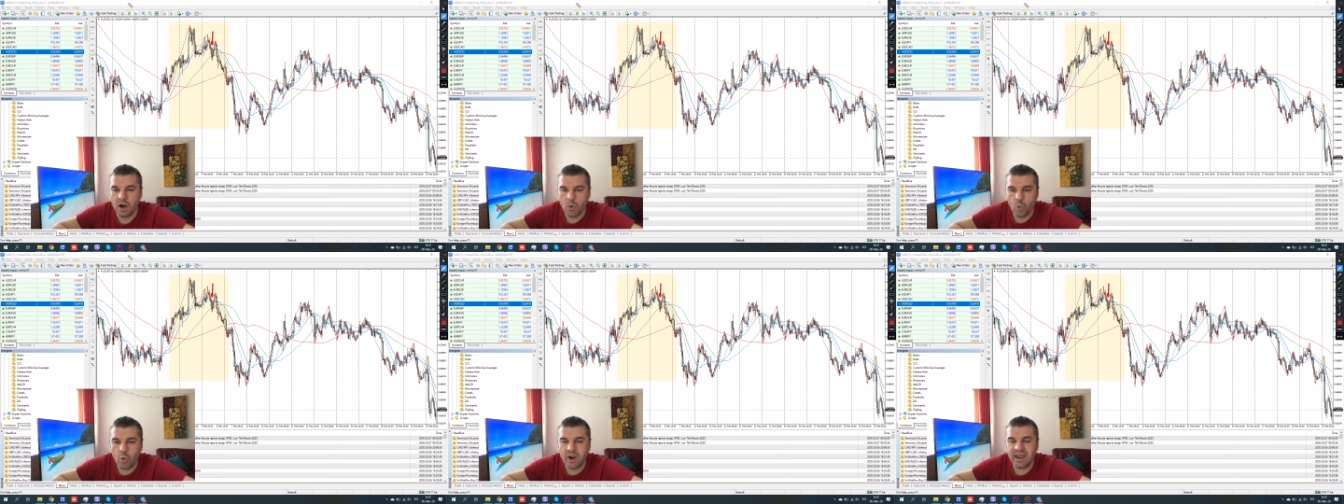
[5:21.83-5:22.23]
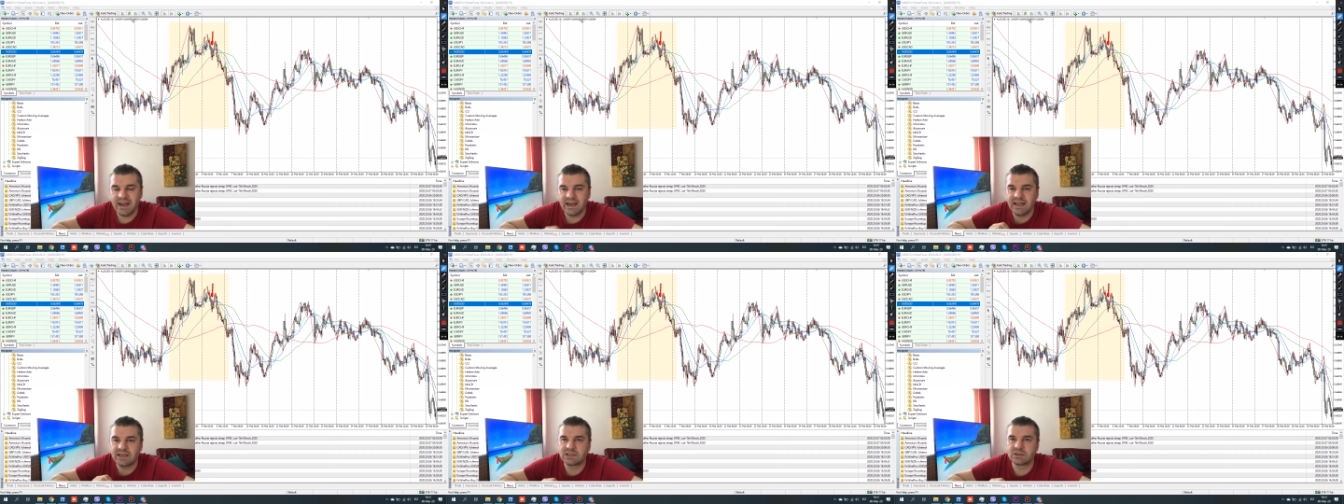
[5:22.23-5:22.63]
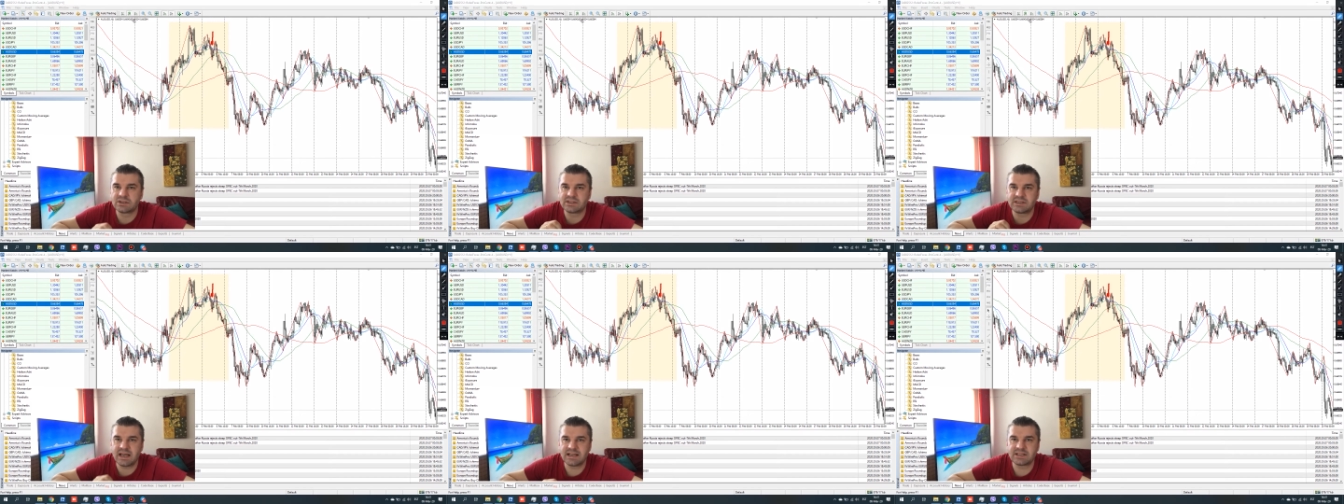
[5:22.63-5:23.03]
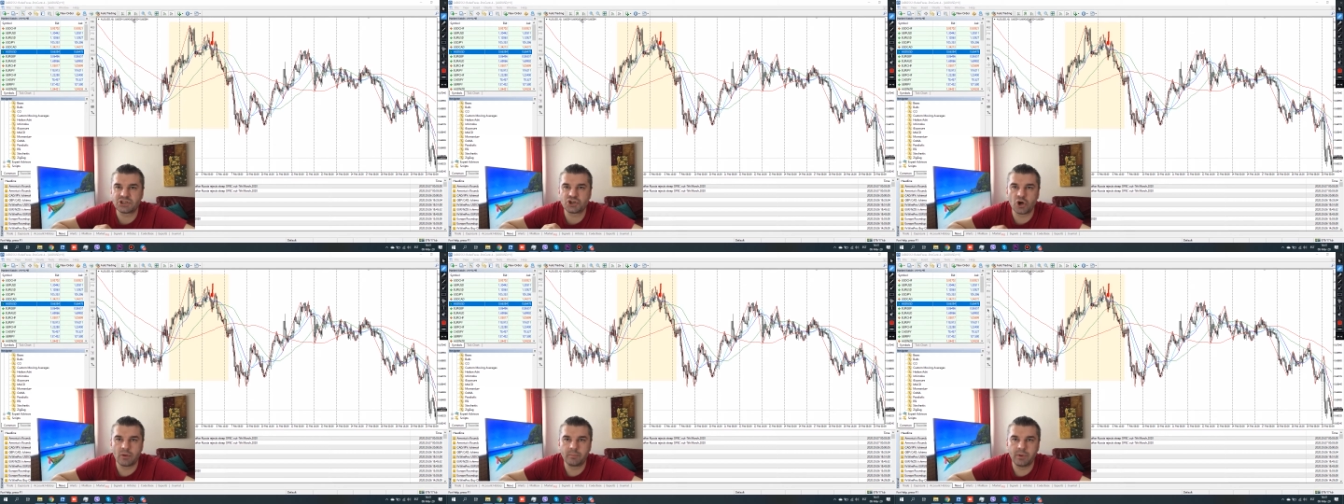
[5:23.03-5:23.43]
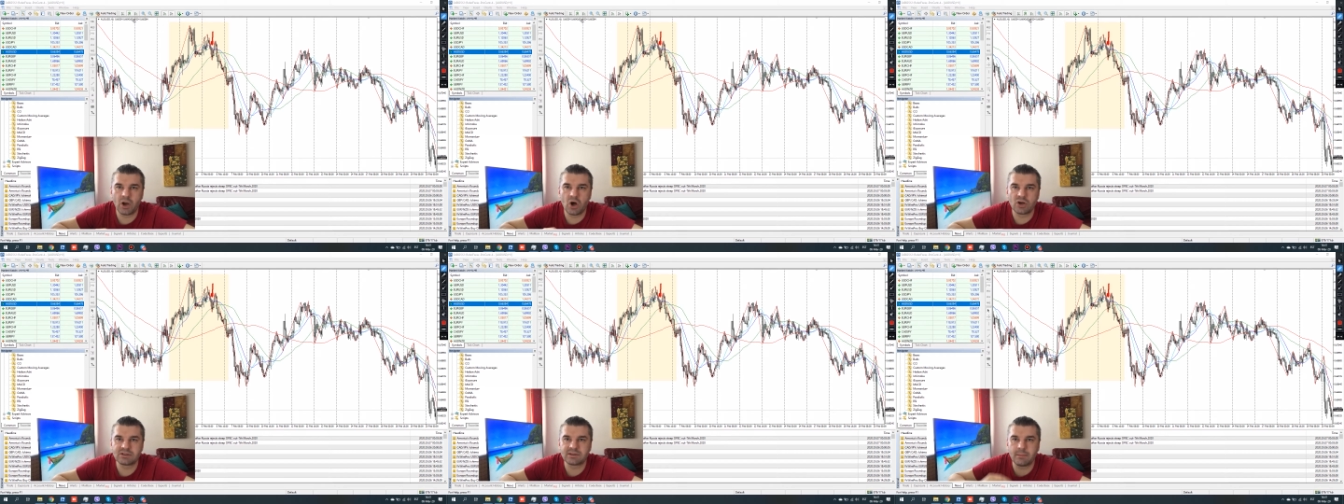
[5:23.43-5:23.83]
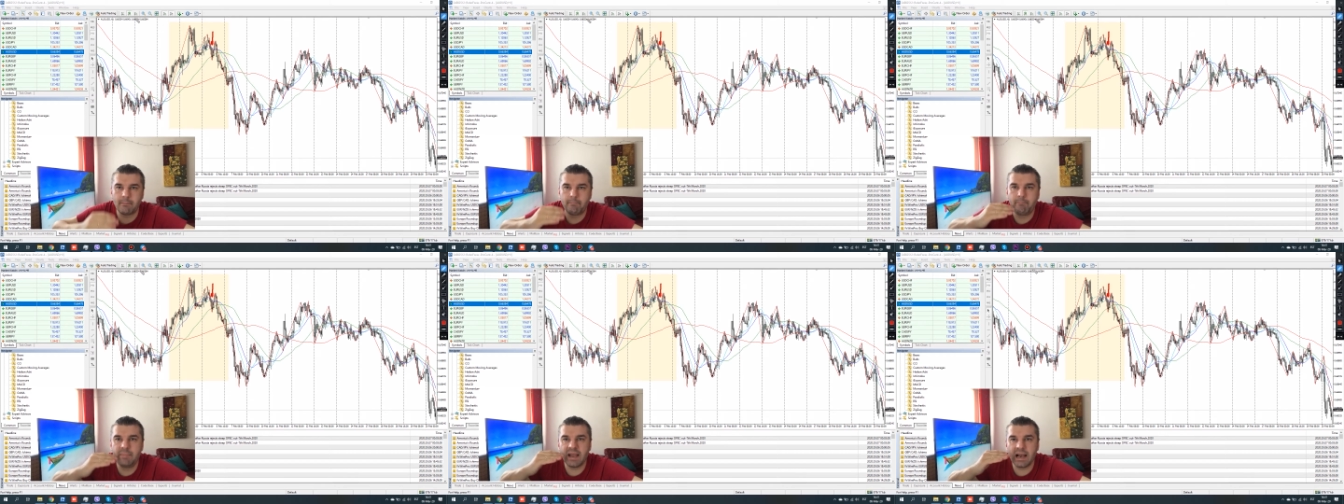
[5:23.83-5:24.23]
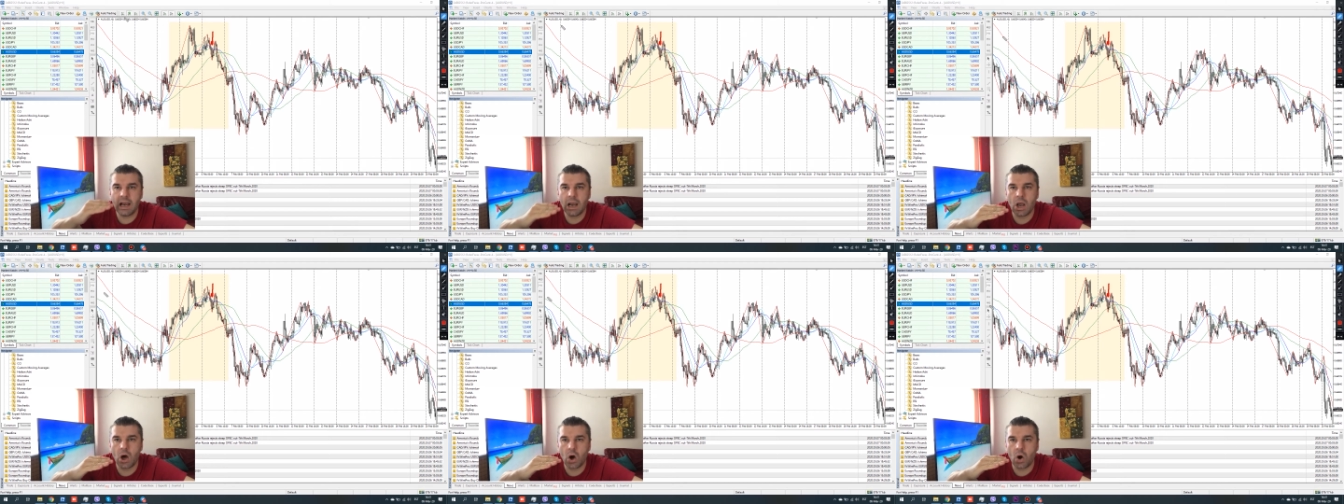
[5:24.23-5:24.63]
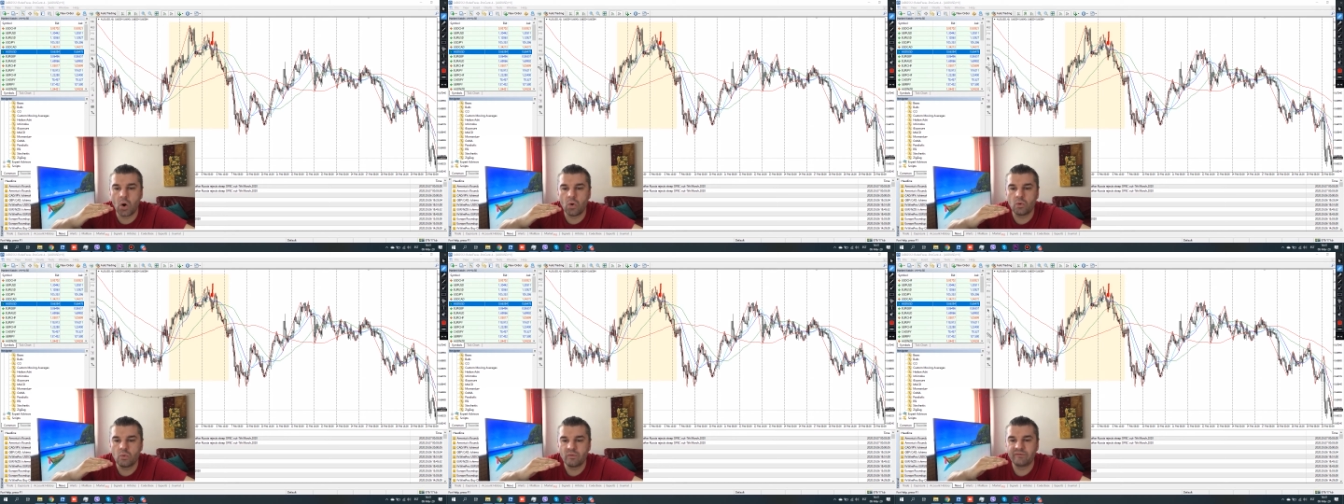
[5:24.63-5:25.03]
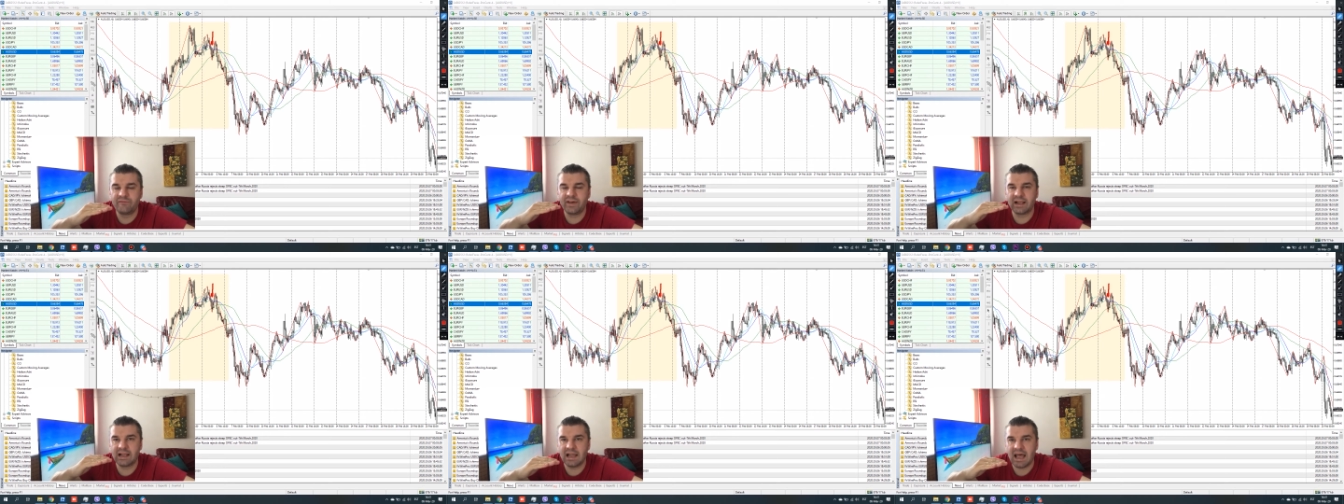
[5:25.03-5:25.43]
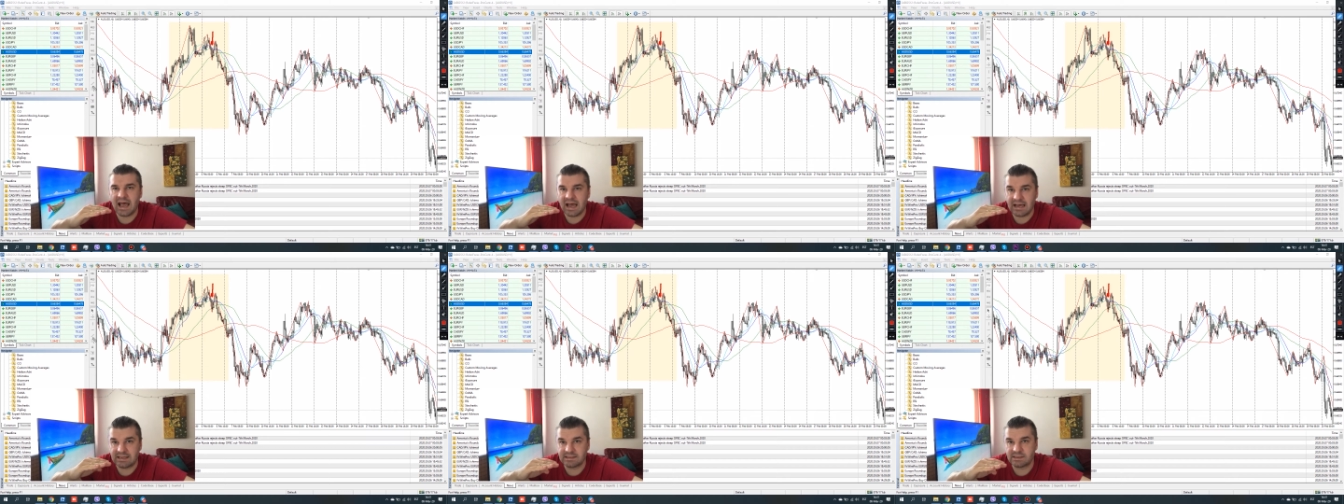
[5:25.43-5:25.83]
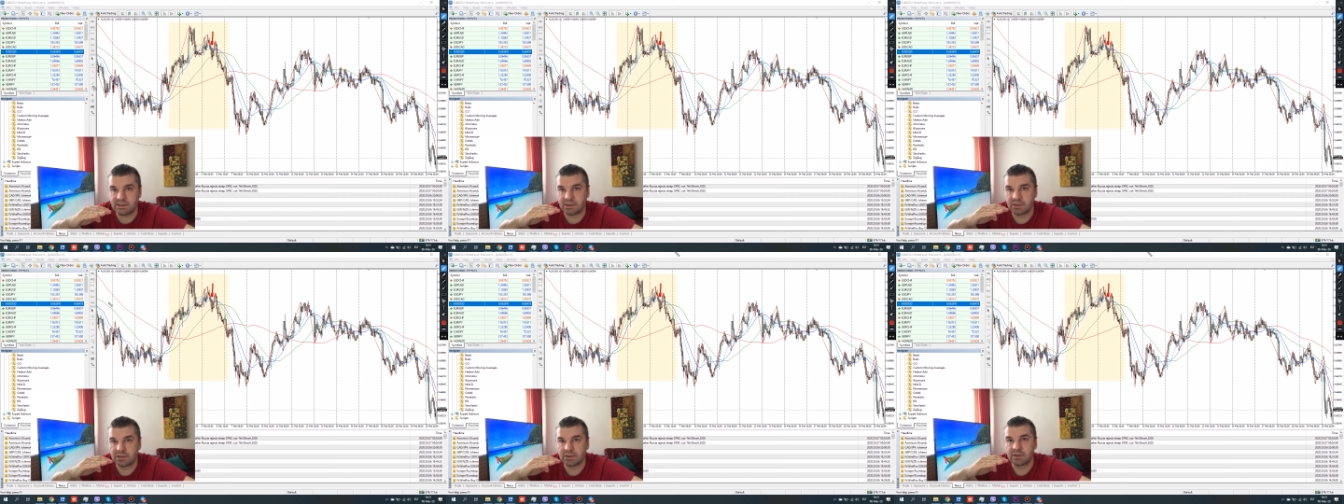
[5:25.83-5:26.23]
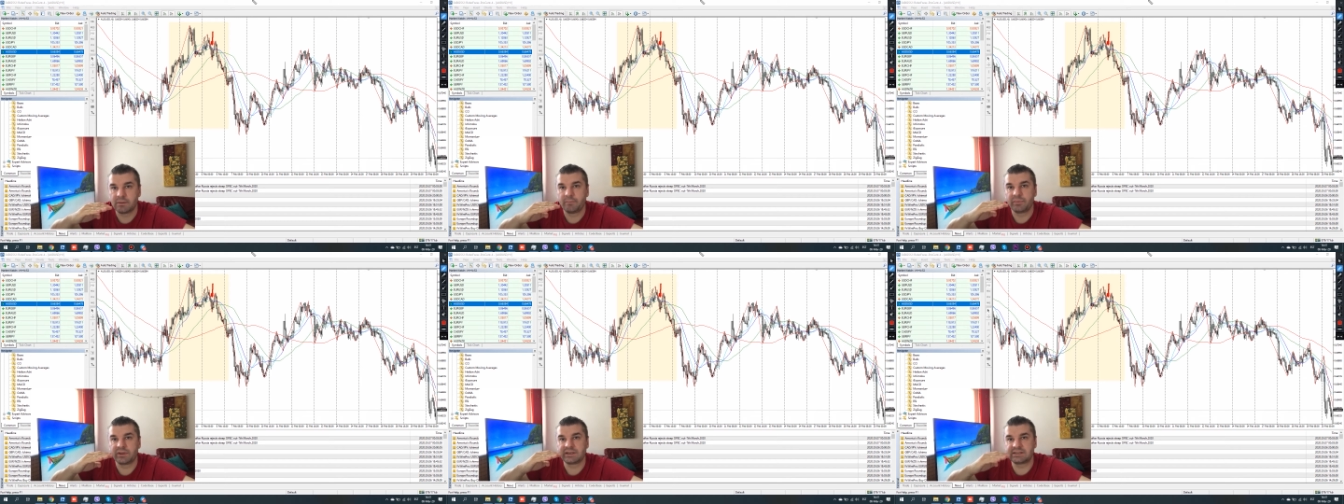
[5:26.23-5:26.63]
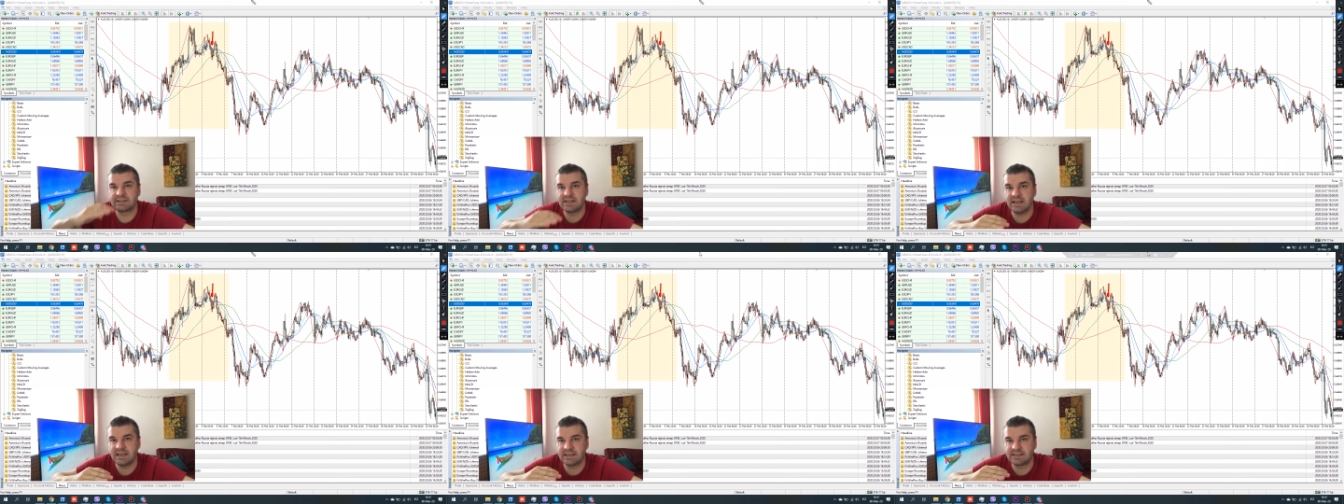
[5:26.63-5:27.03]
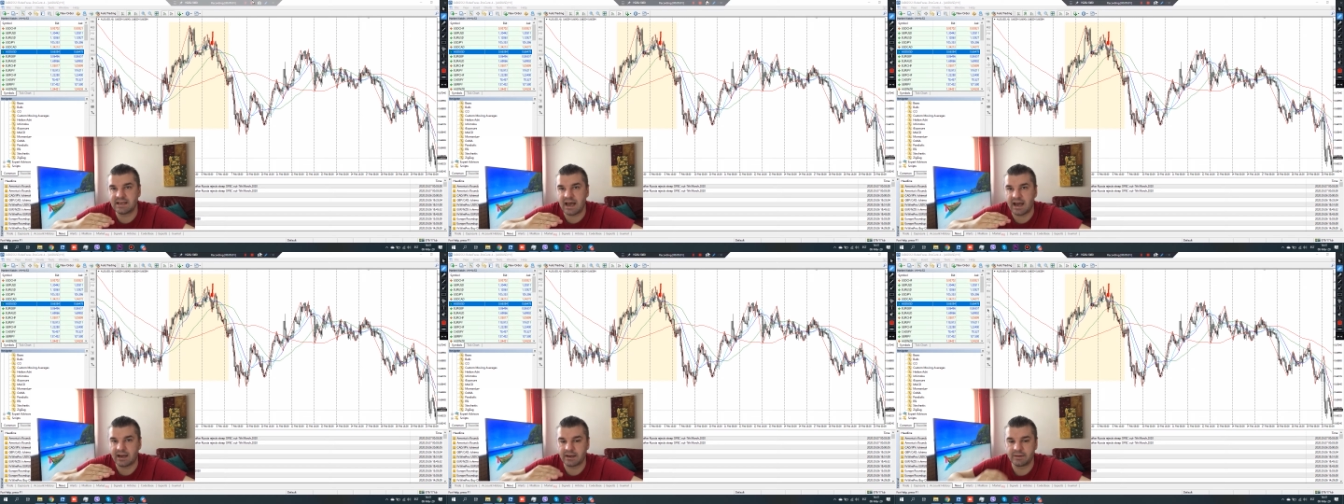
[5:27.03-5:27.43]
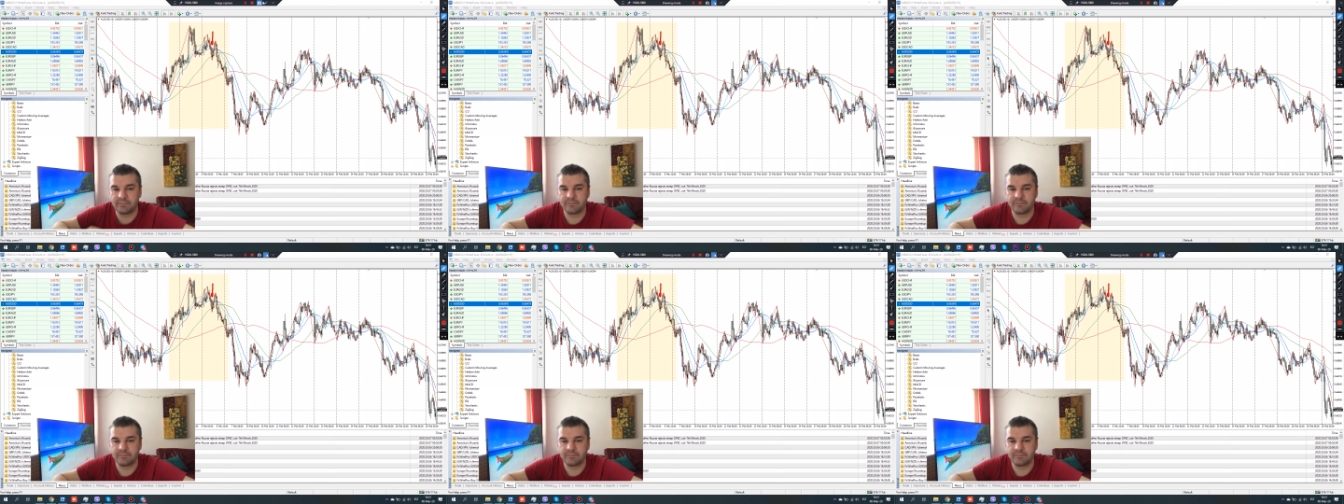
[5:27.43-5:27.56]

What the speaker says: We need to set stop loss below the last zigzag.